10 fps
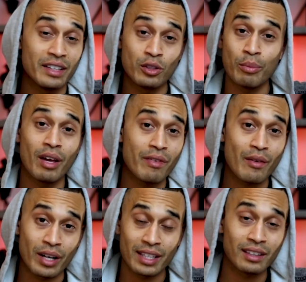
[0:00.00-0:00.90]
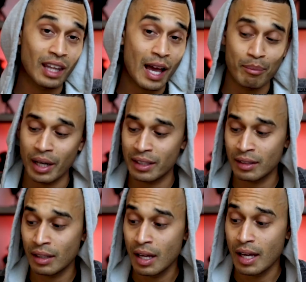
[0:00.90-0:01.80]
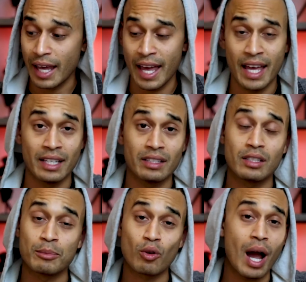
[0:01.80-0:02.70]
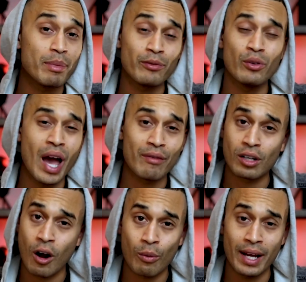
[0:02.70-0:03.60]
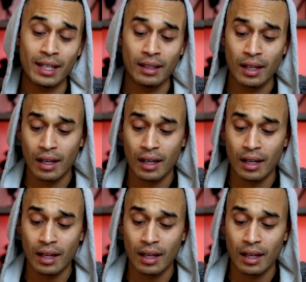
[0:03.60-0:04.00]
Do me a favor, hit the like button and subscribe if you haven't already.